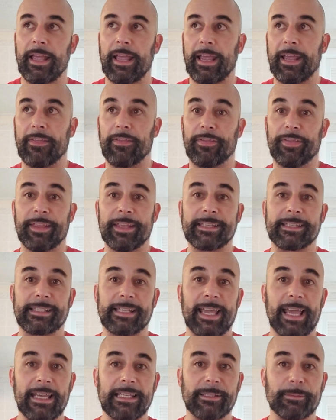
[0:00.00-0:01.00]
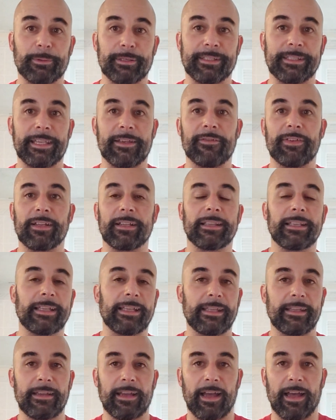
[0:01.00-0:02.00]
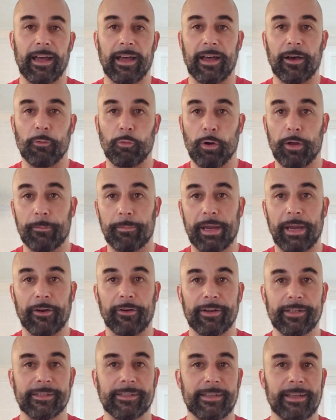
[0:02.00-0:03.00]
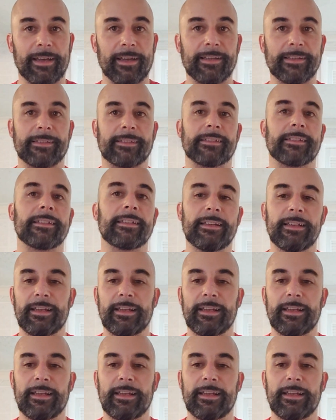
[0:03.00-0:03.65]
in this case specifically, what Paris does